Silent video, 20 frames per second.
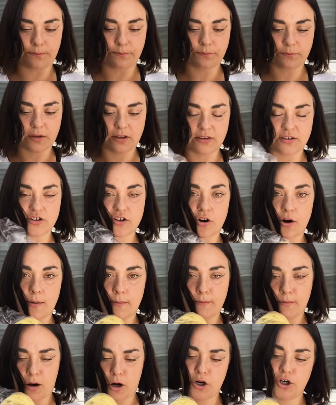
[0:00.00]
These are a
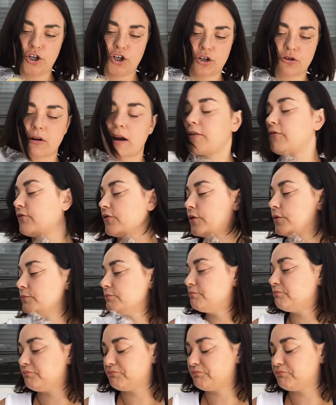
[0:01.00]
marsh grapefruit,